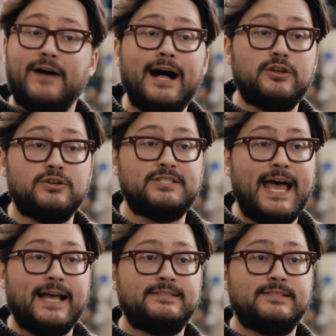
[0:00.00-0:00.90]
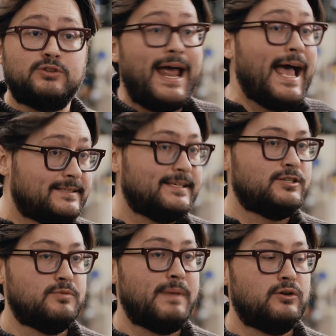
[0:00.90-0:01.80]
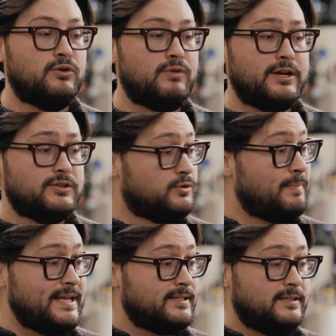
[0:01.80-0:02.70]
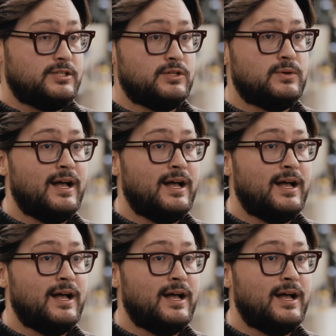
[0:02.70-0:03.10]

file your taxes or access your medical records, or basically do